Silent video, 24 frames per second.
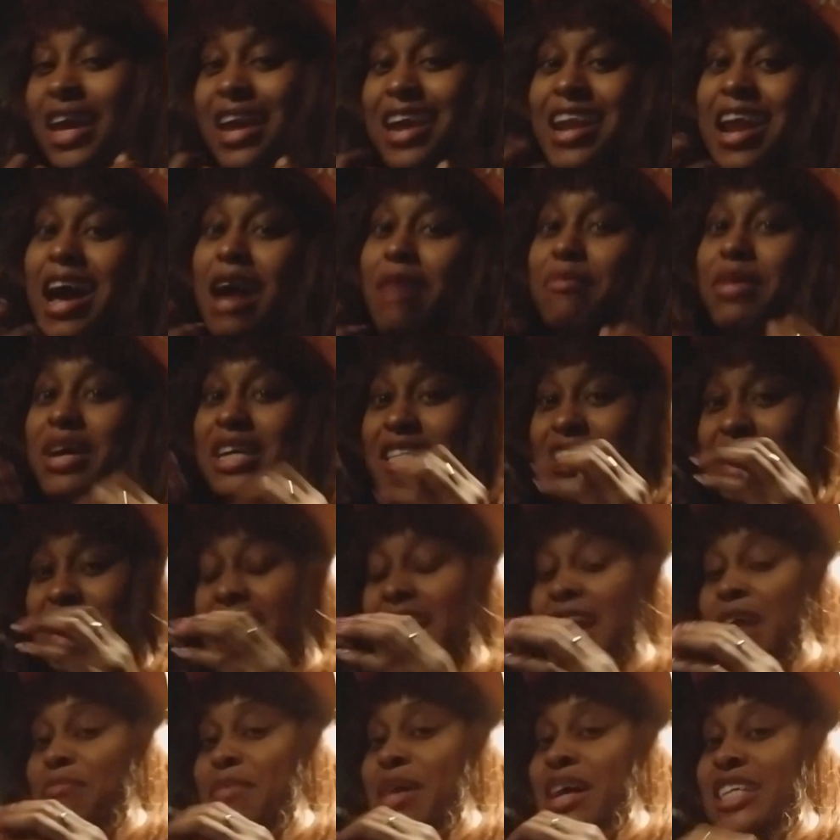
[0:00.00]
And I must have
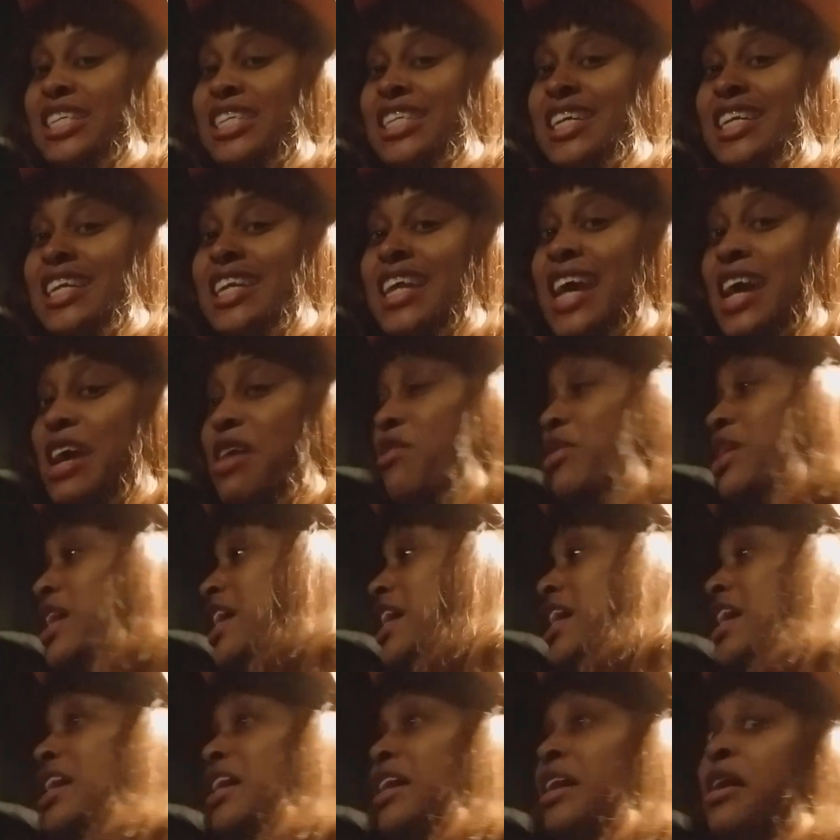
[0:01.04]
had my shit down
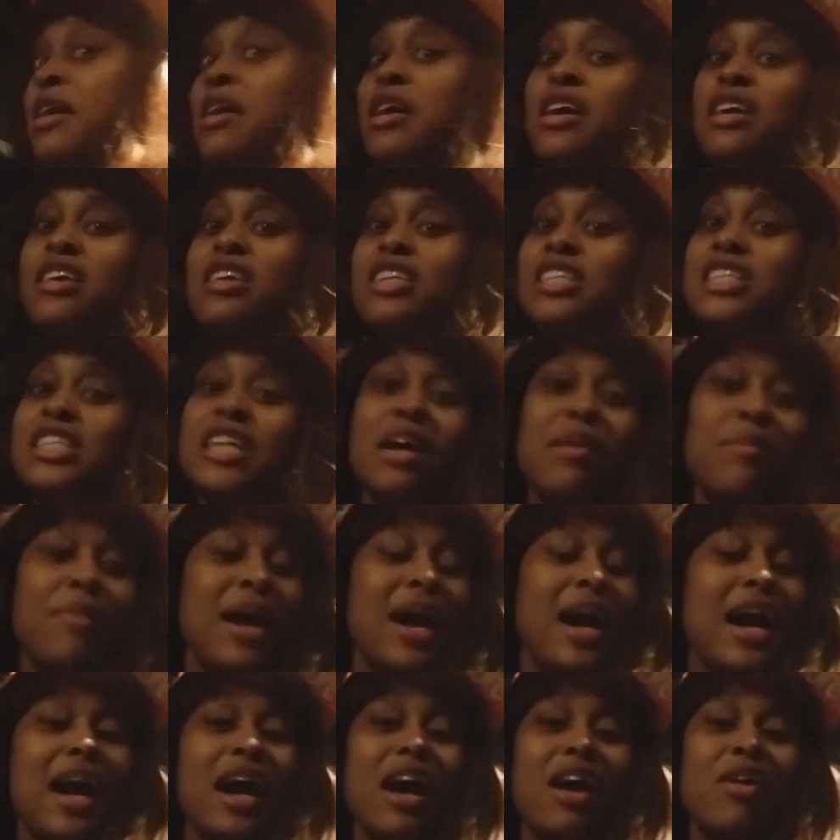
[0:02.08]
here, cause
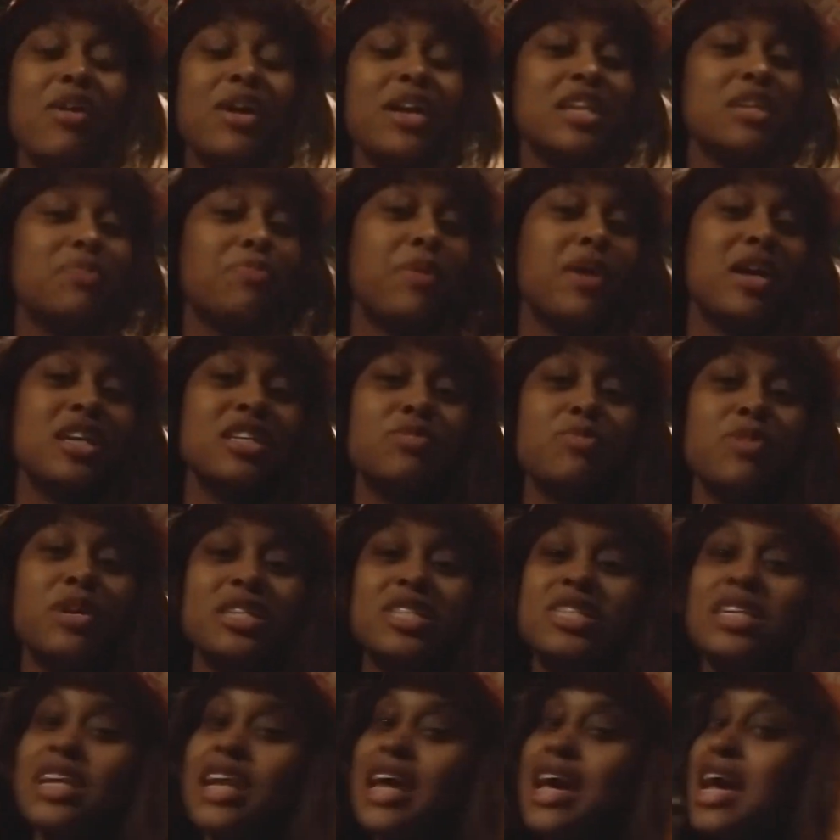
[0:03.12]
somehow his punch
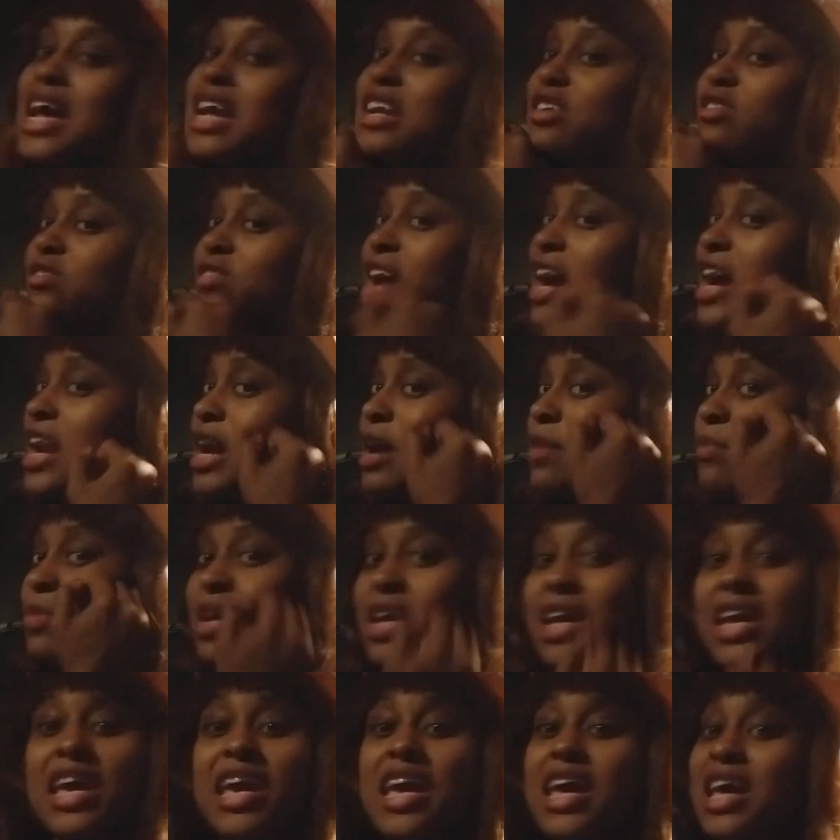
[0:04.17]
must have landed right up
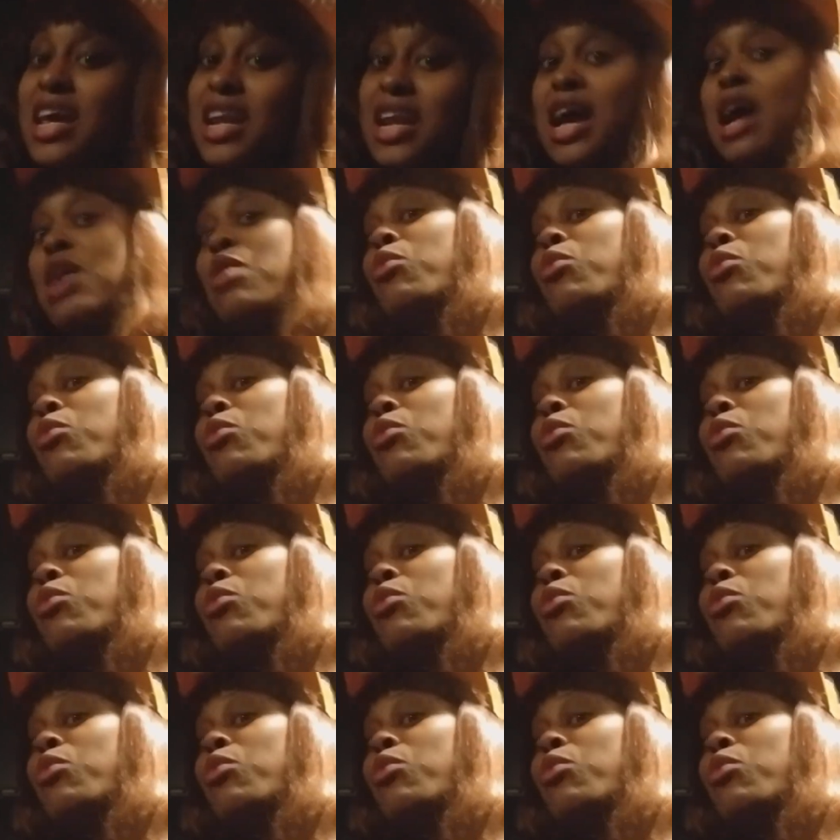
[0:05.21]
in here, and I